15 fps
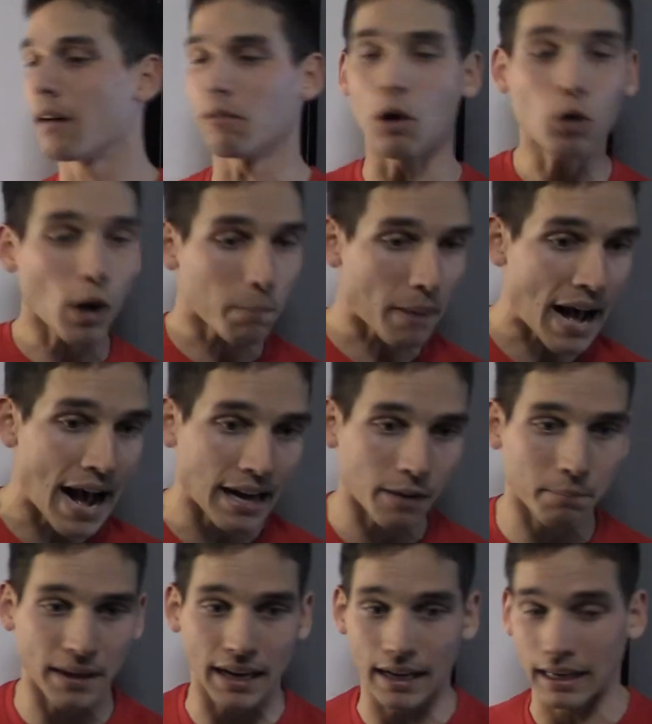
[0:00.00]
lower
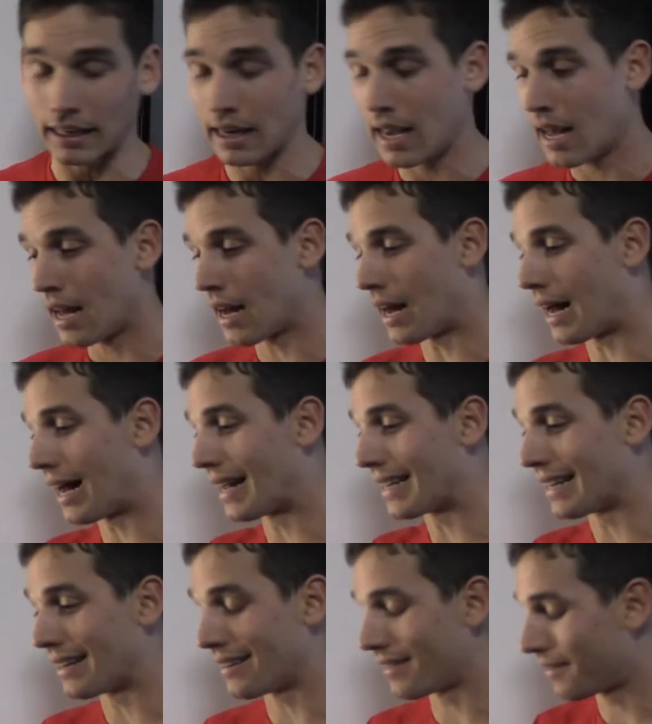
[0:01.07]
back pain,
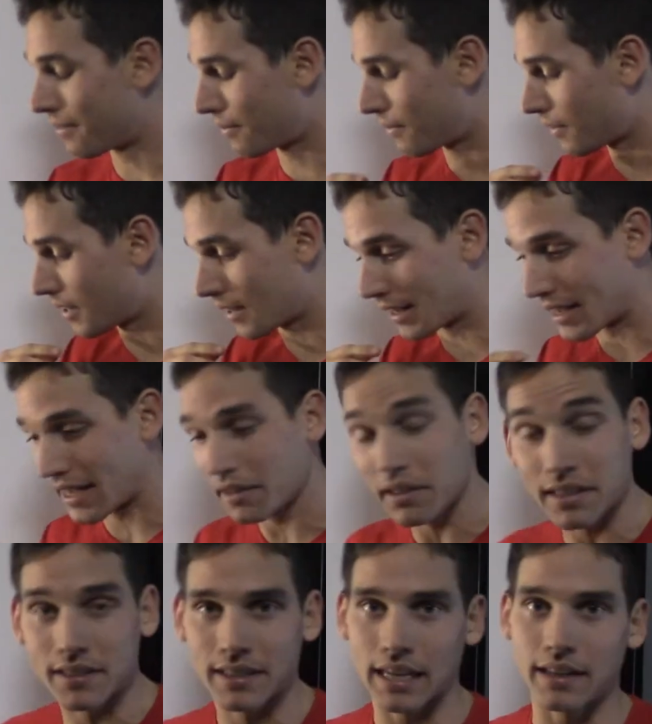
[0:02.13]

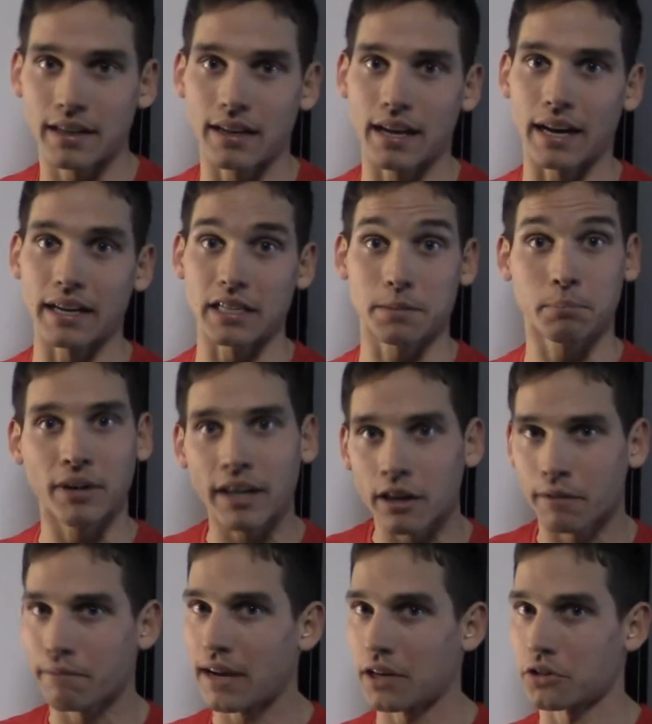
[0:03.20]
Achilles tendonitis,
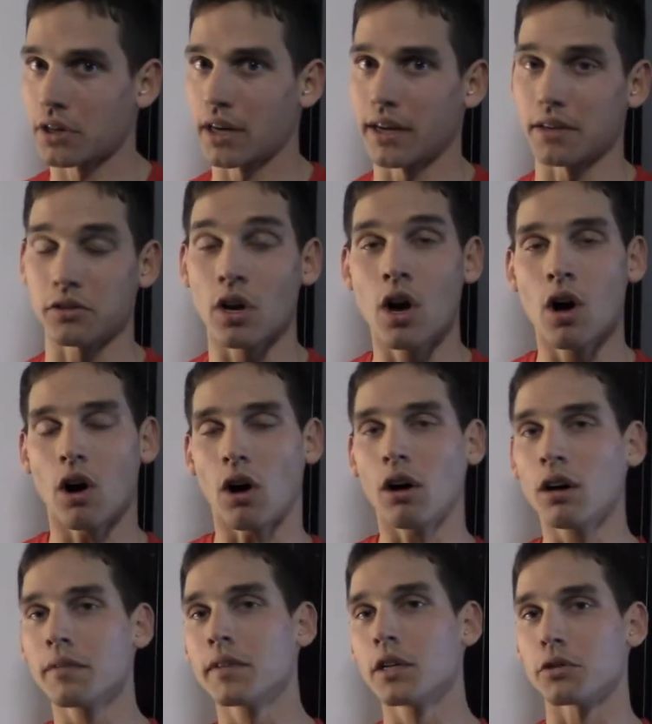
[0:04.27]
plantar fasciitis,
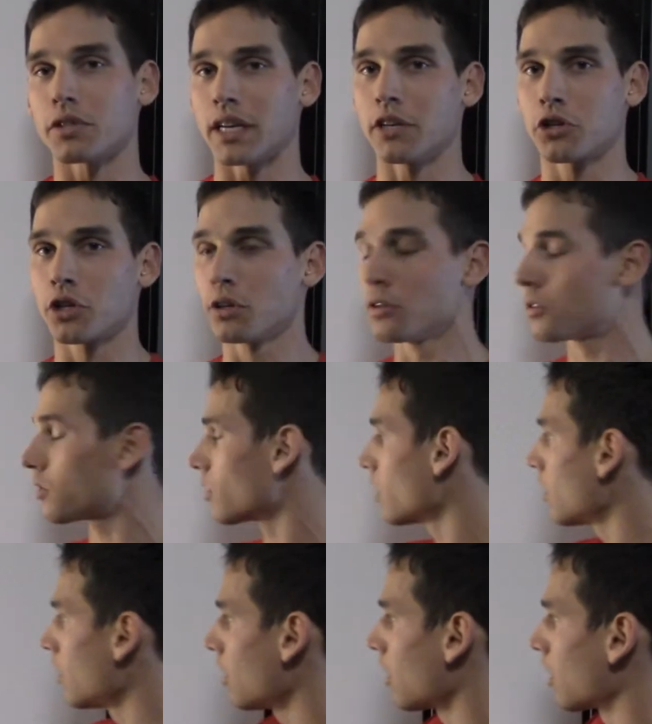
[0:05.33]
all of those issues
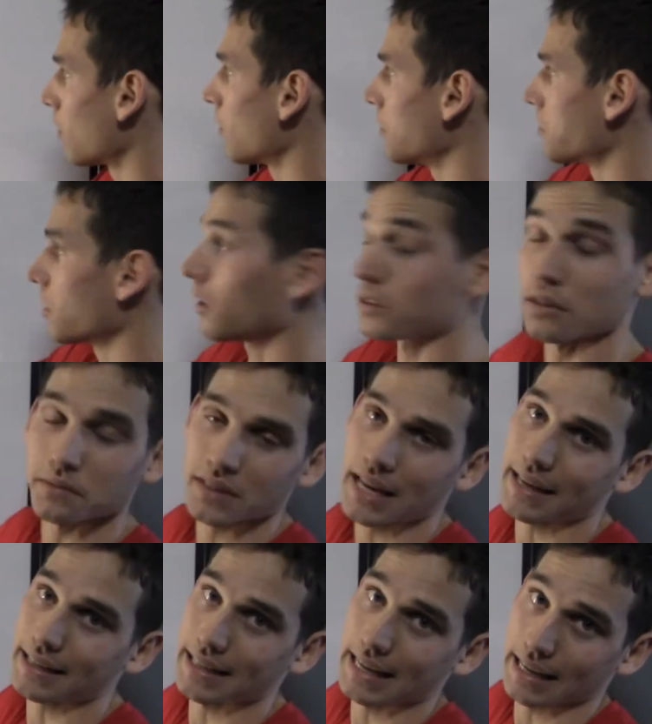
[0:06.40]
are a result of
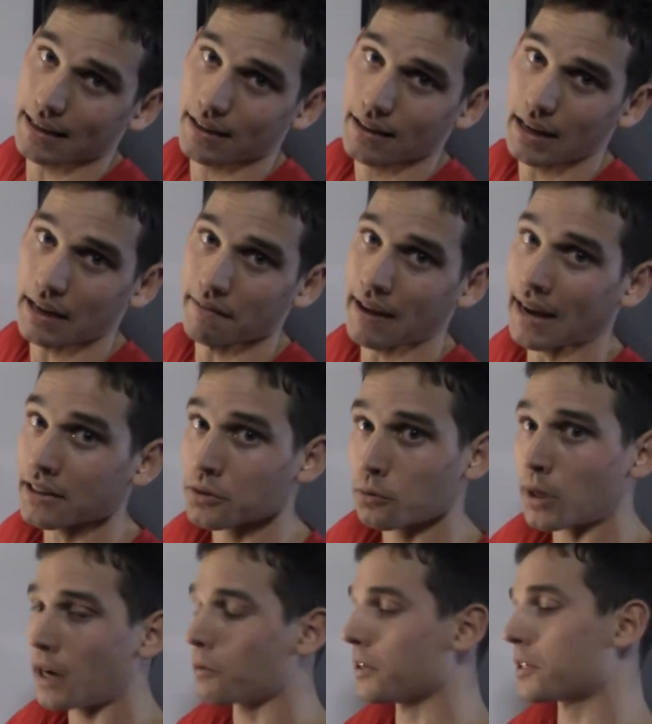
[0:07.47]
technique. And that's
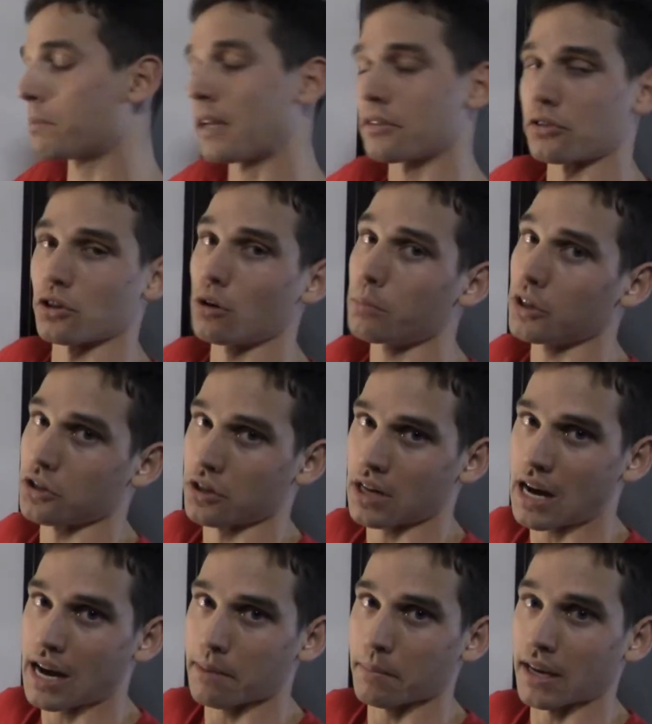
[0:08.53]
why we spend so much
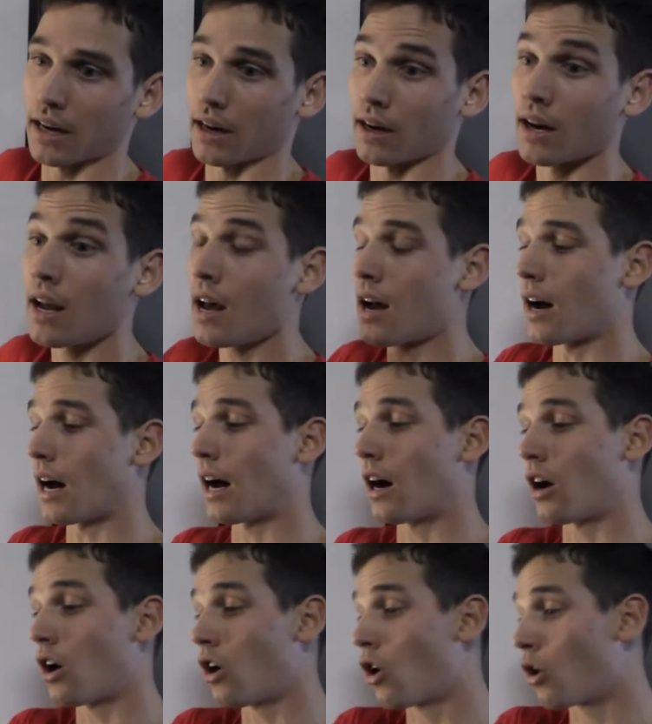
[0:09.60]
time here
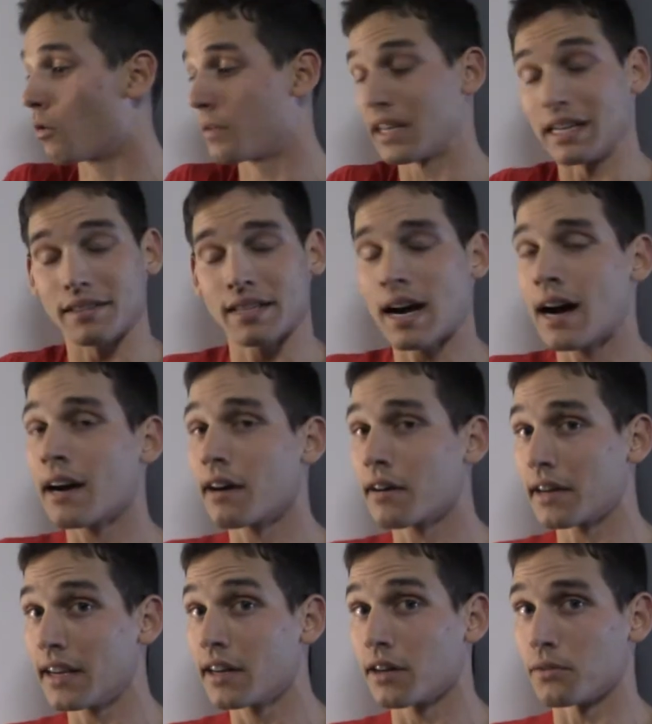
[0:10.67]
over the entire
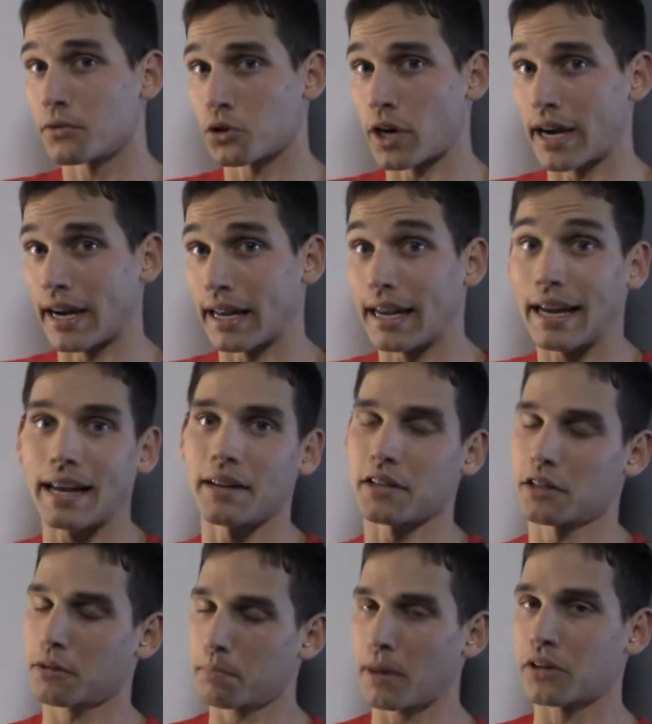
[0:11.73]
year of training, and
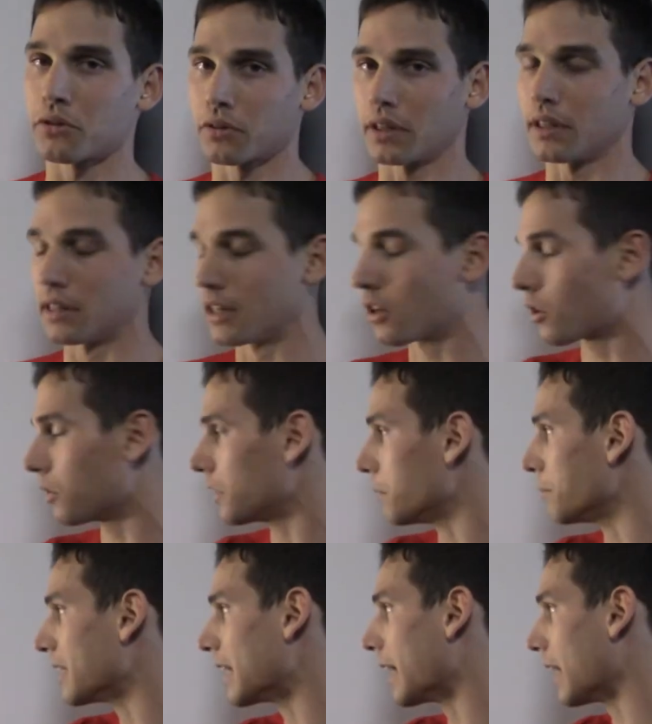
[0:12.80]
especially in the early
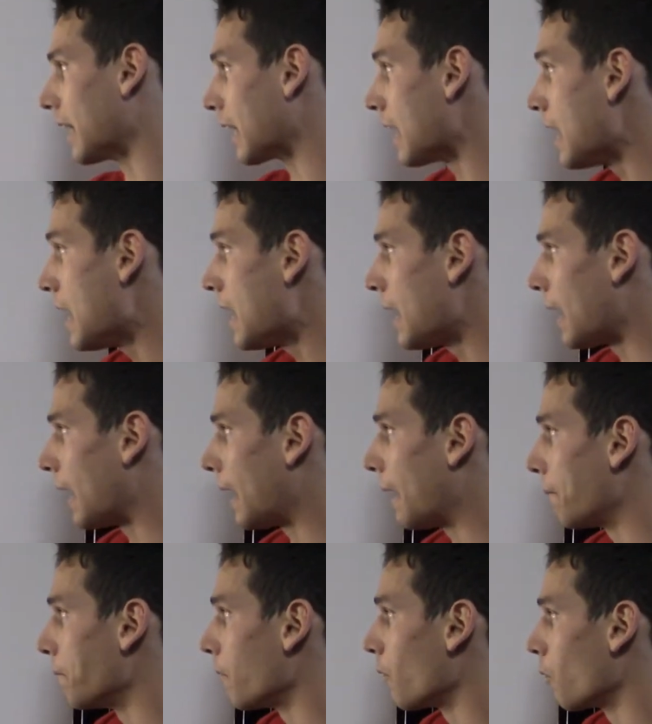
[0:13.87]
beginning.
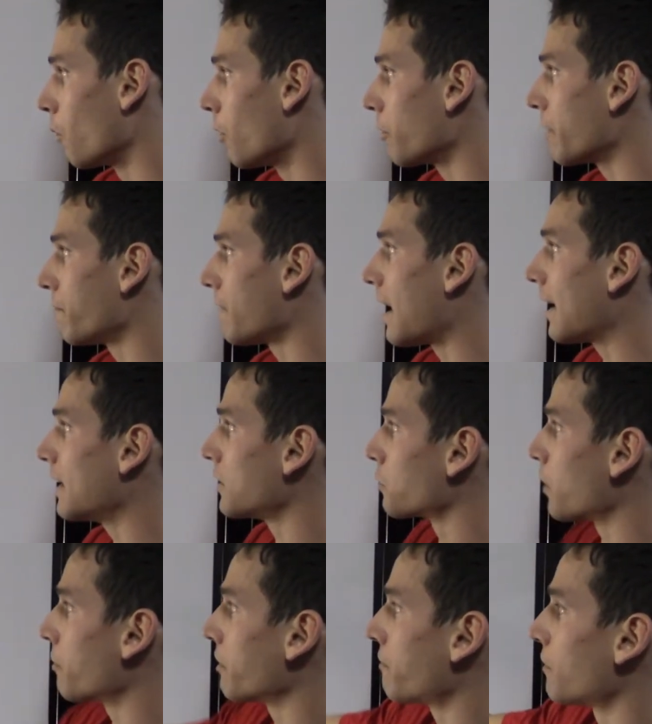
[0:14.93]
What we find is
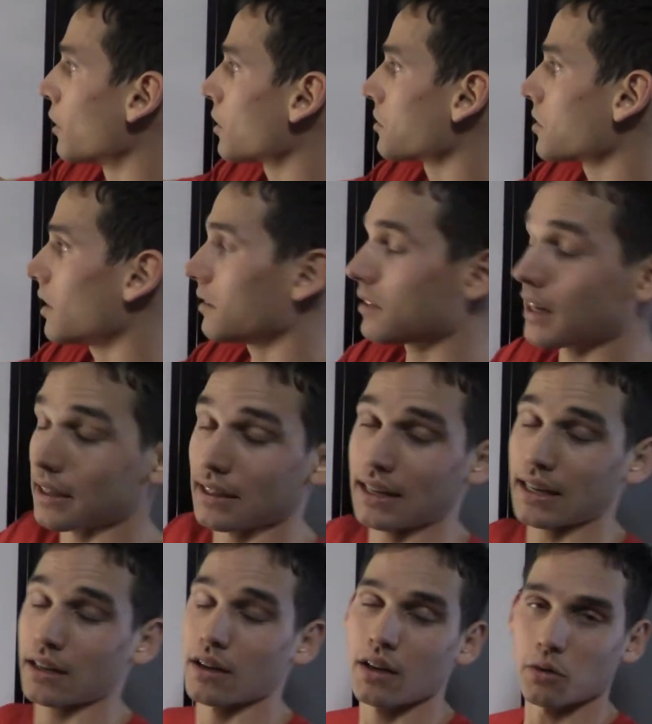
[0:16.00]
when we focus on
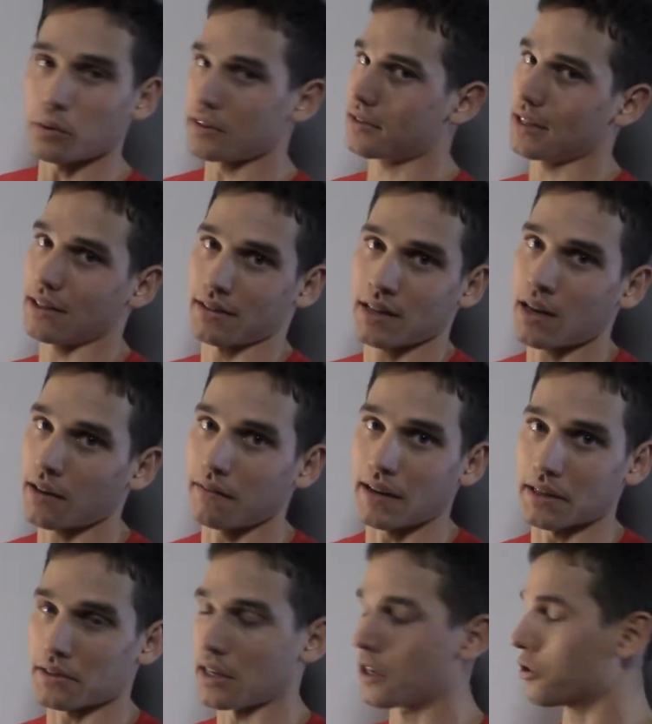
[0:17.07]
technique, we see a ton
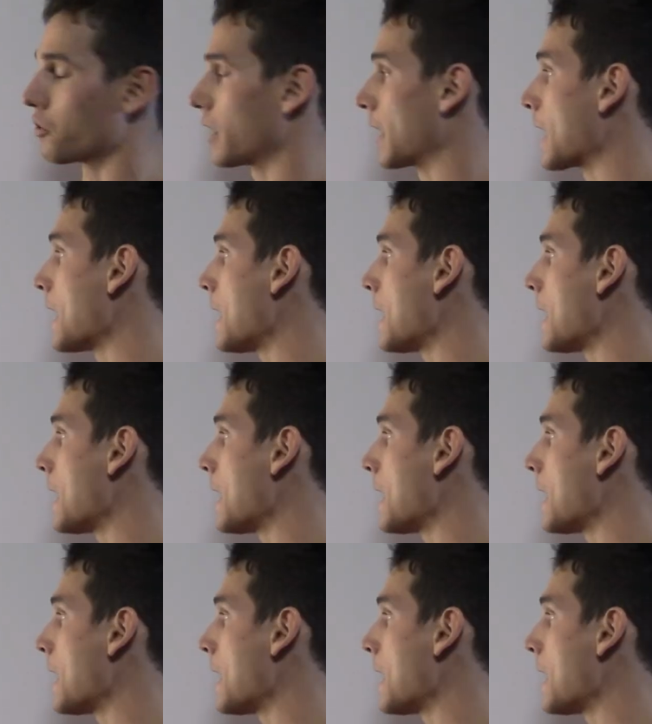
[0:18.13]
less injury.